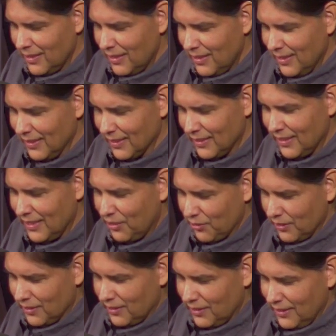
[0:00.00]
in the
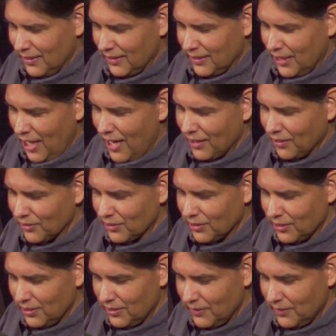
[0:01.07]
secrets, in the shadows.